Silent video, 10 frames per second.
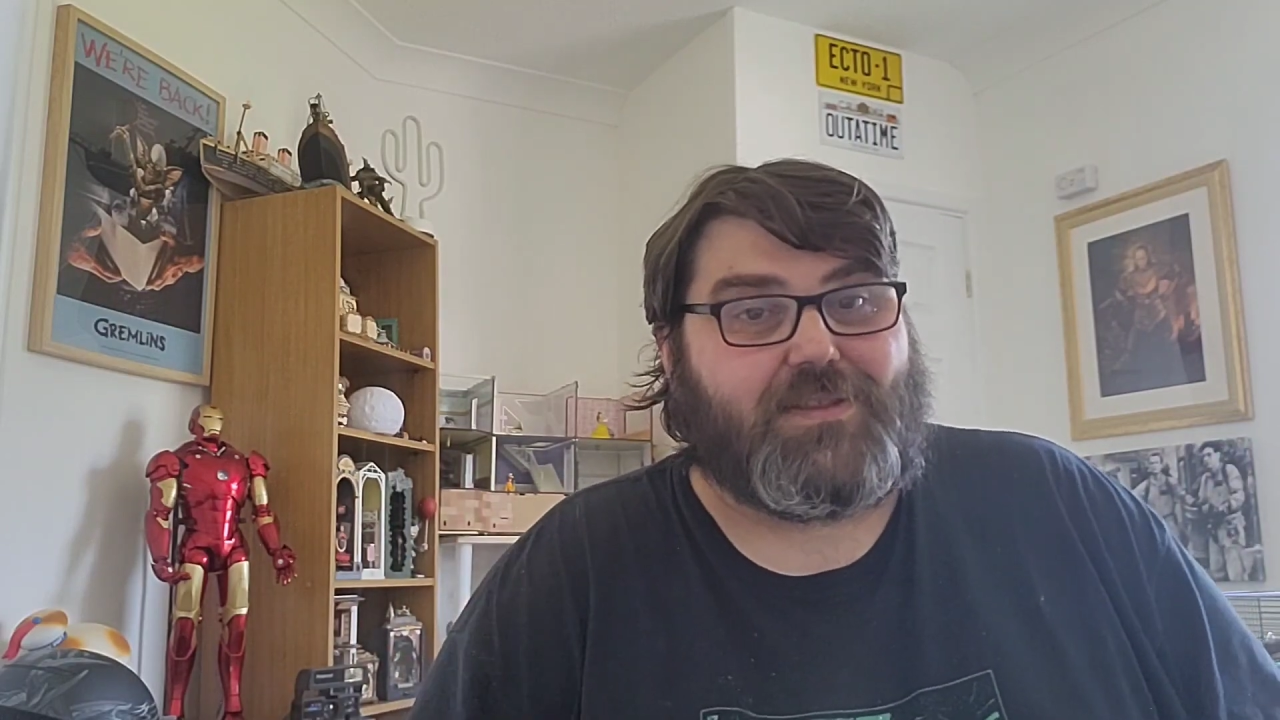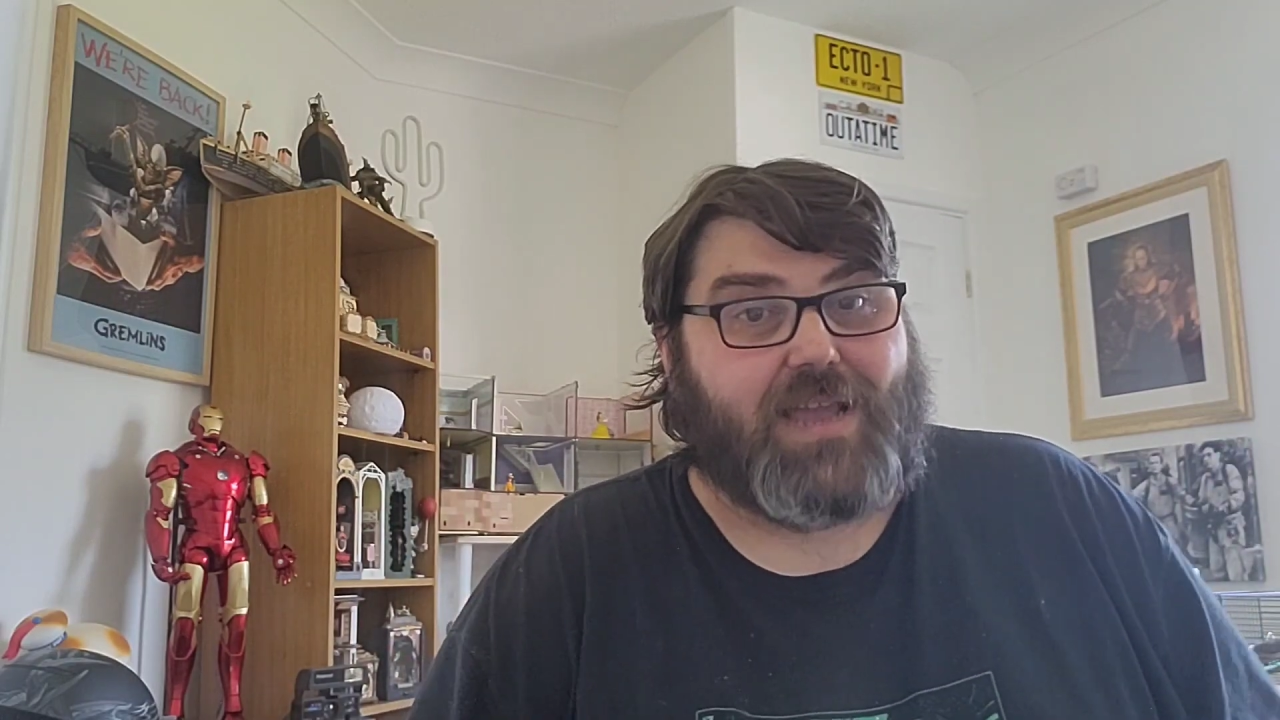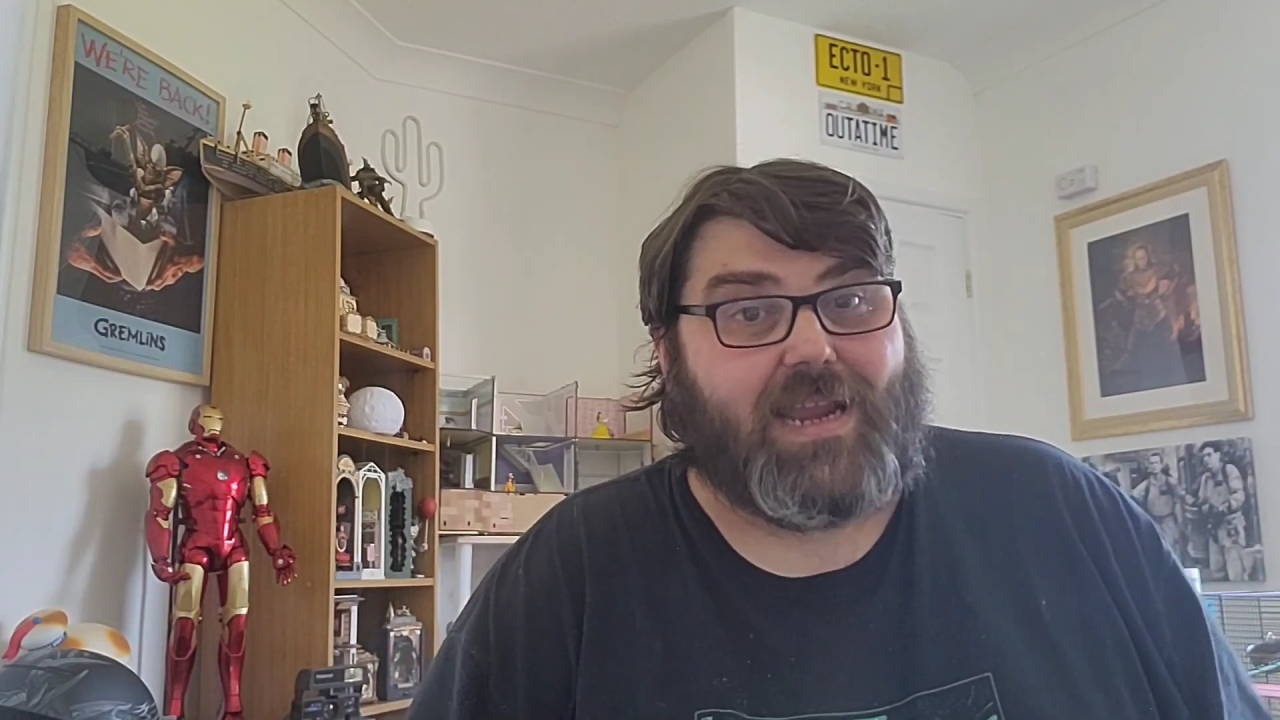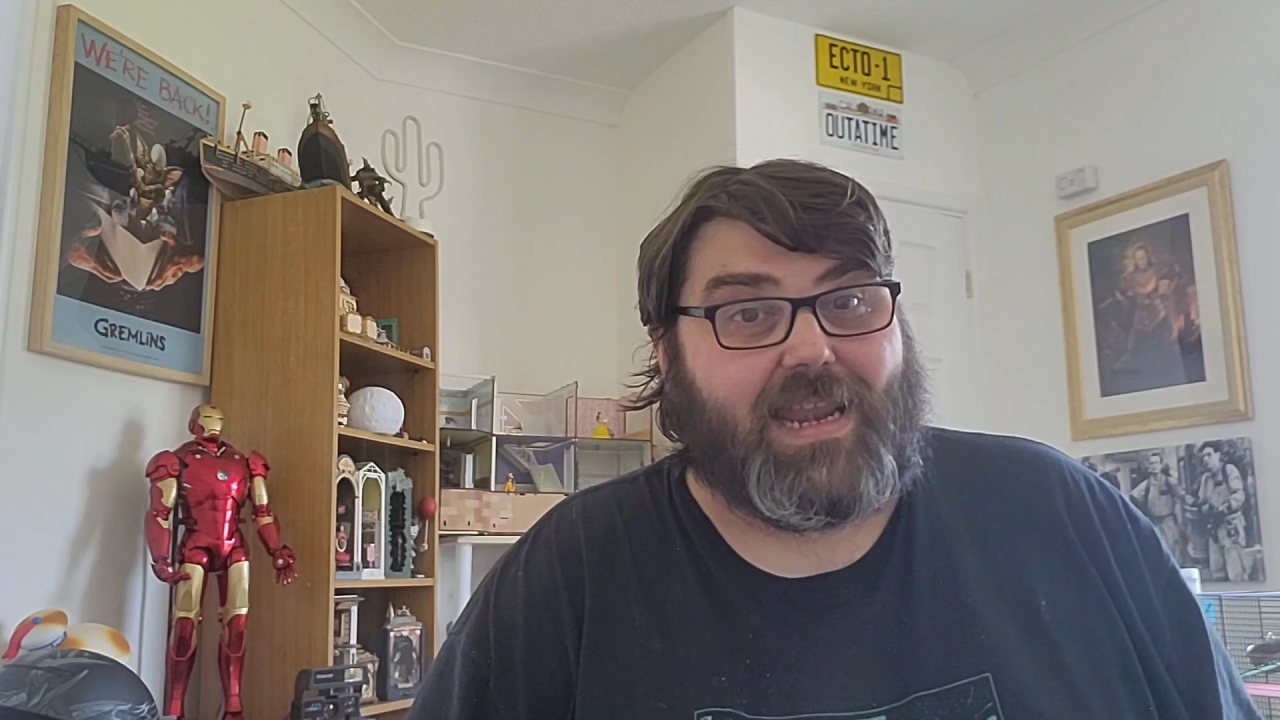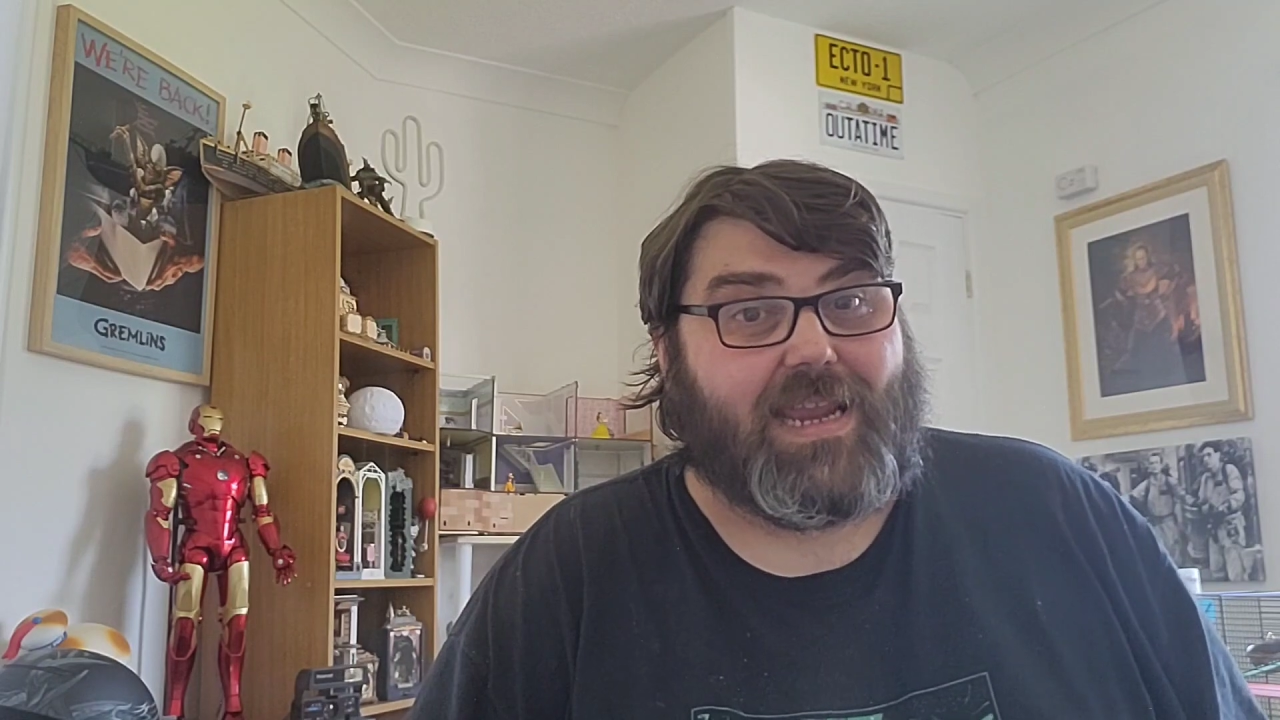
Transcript: lookout